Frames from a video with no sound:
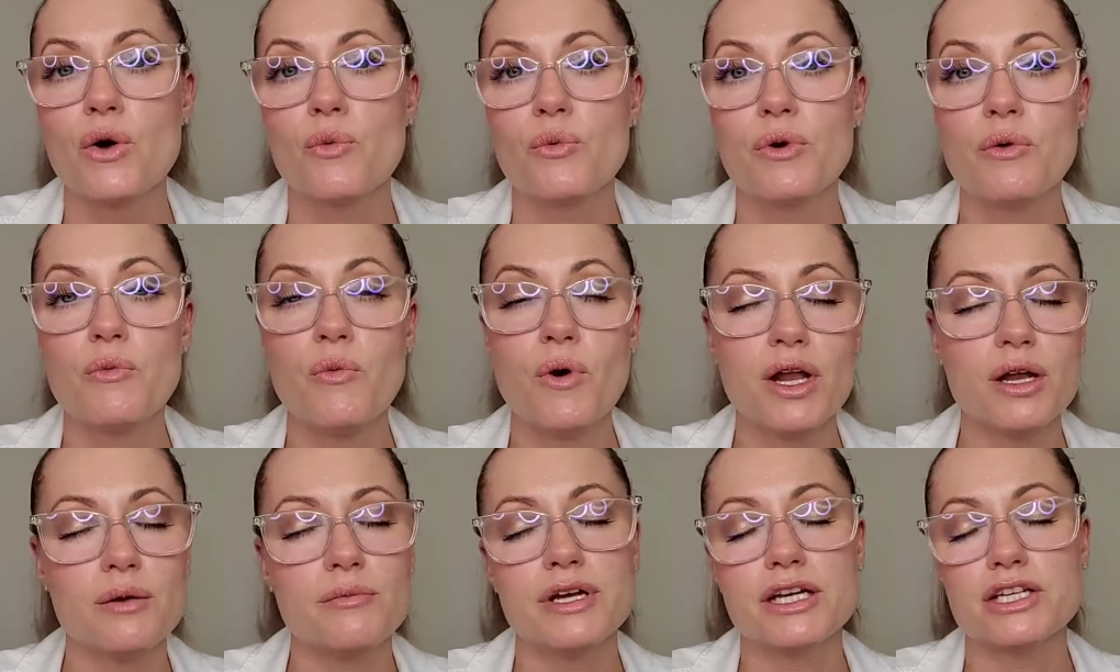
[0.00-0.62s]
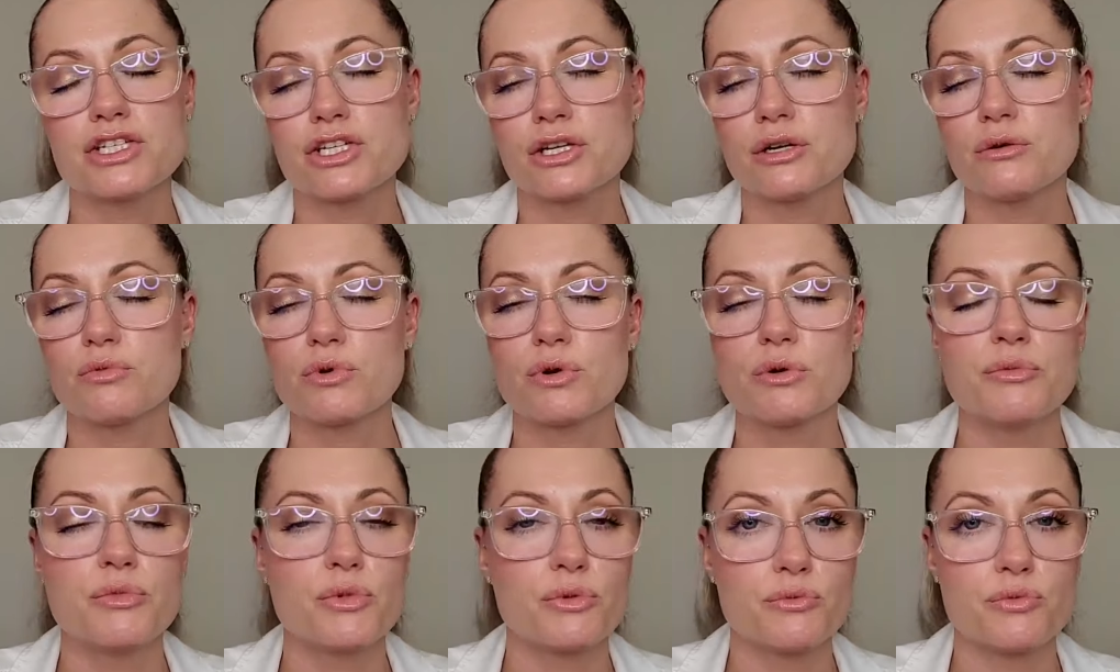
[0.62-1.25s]
We wanna make sure
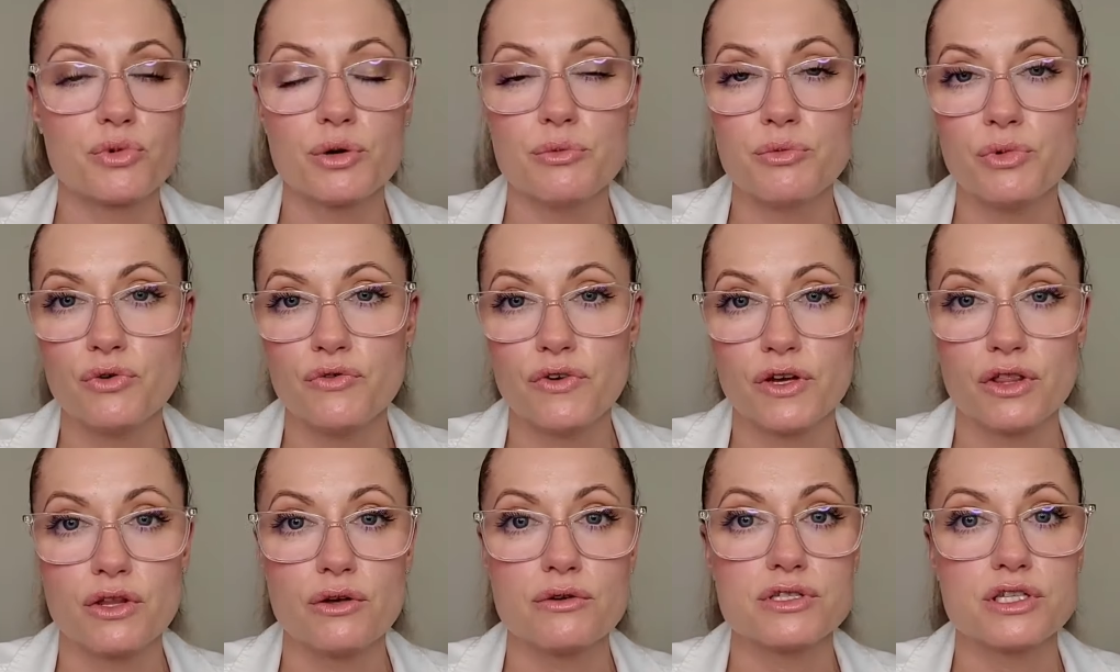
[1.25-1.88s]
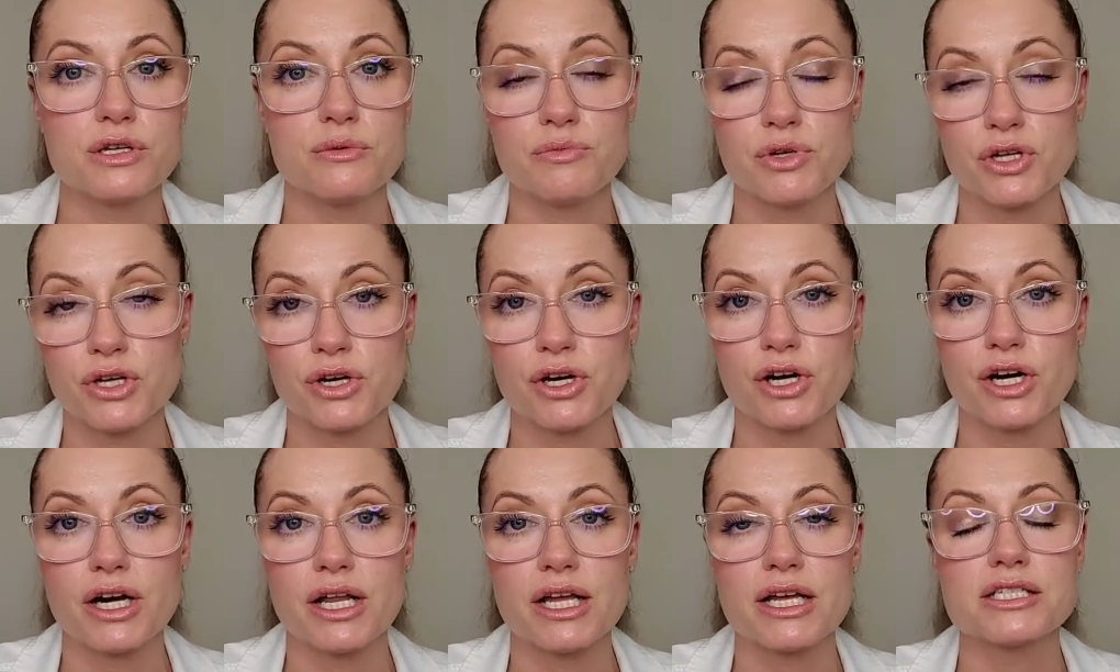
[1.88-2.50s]
we're removing those
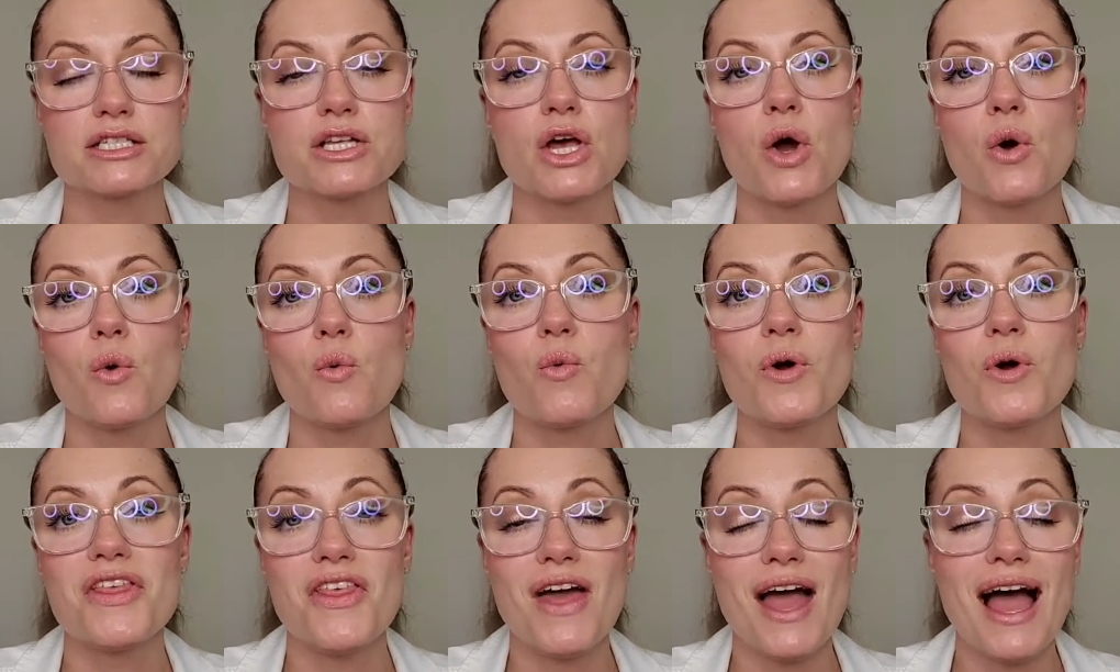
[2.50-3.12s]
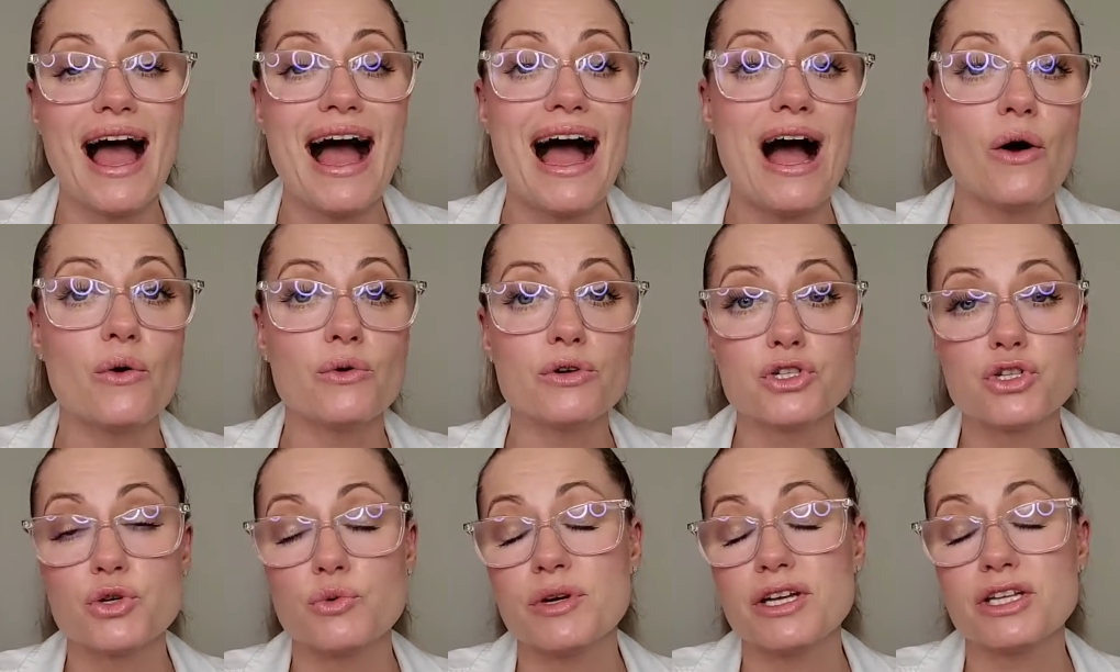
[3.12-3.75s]
impurities
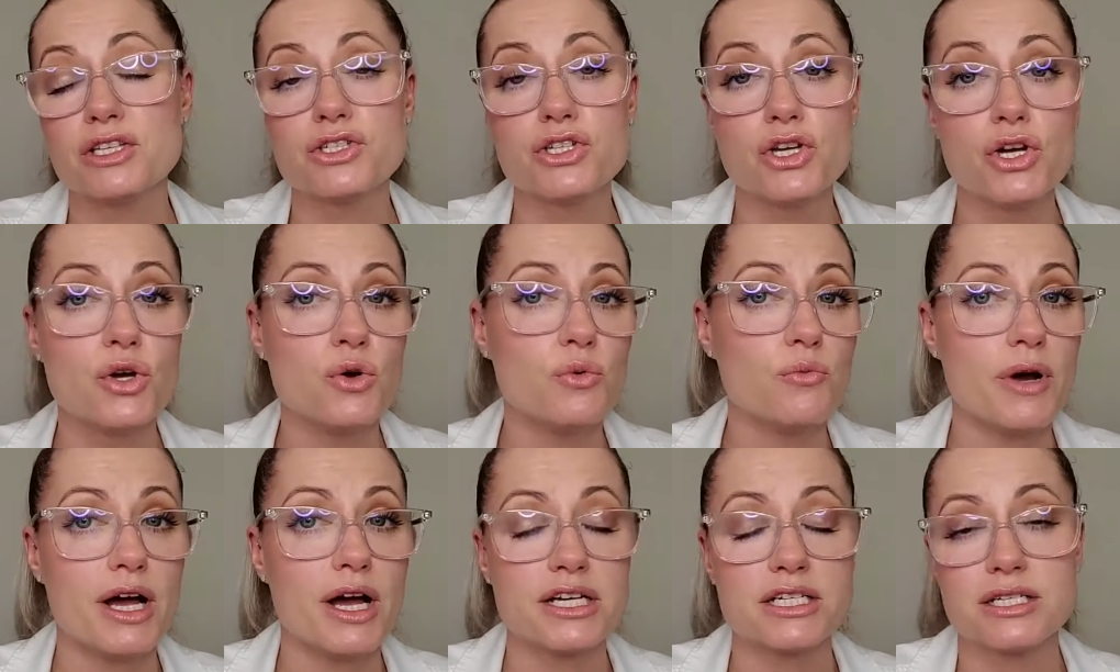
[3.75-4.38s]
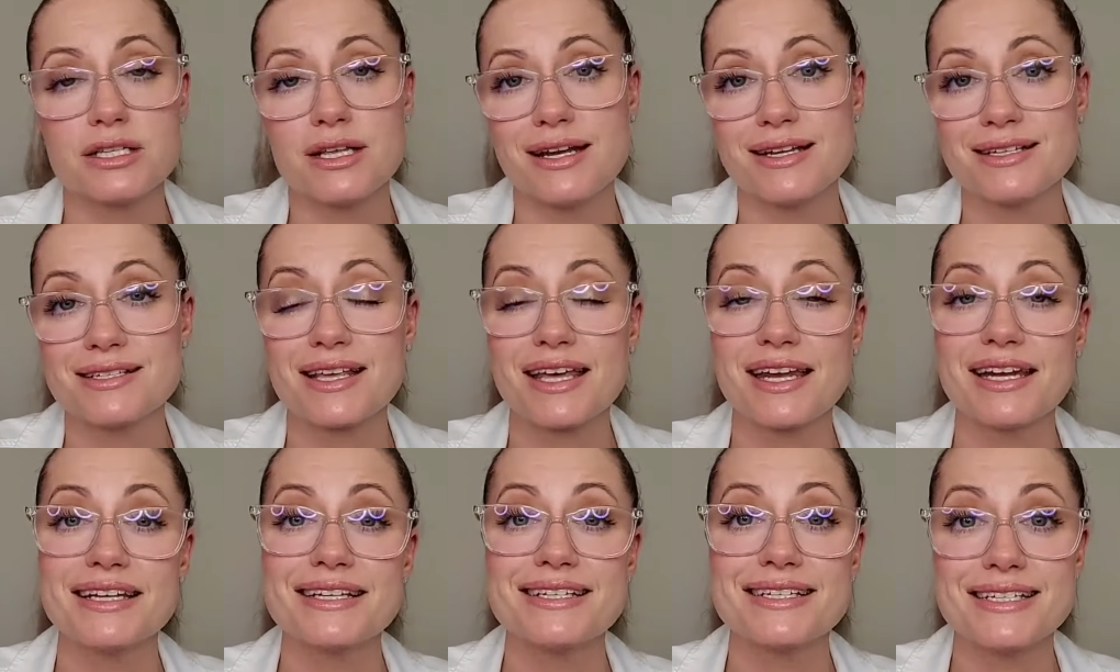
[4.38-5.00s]
without doing too much that is
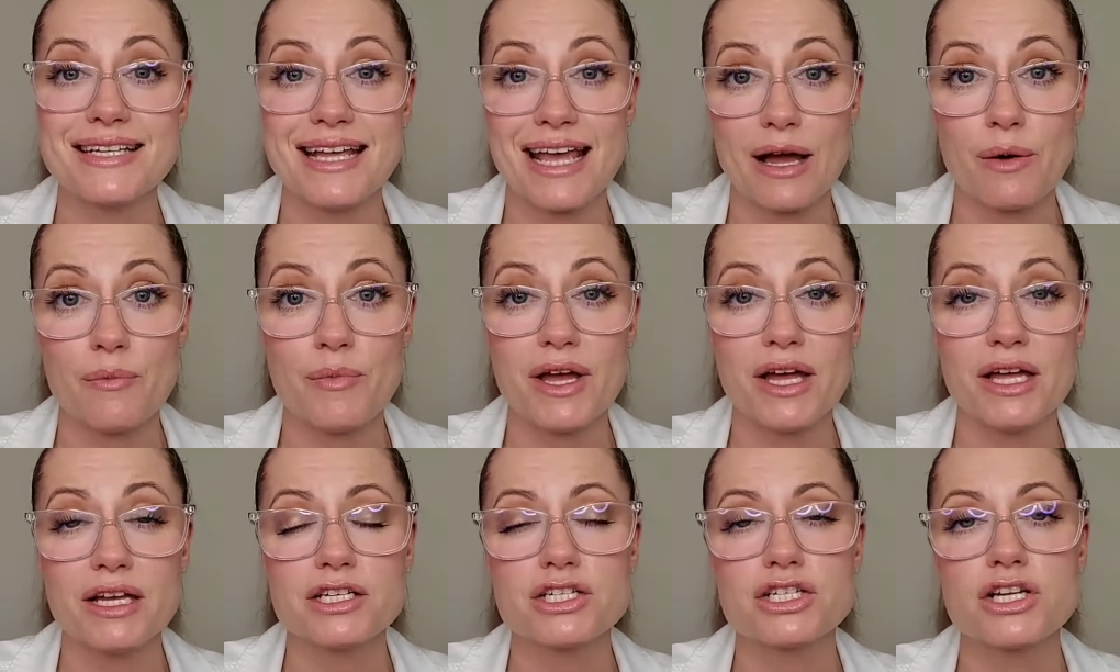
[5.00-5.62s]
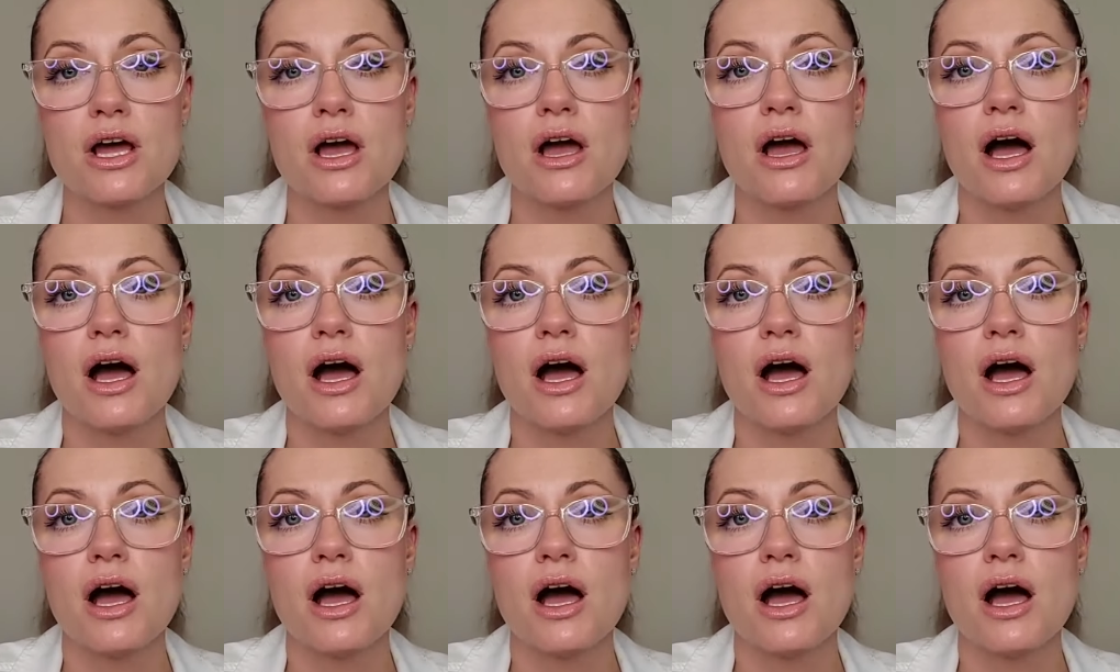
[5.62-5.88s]
gonna damage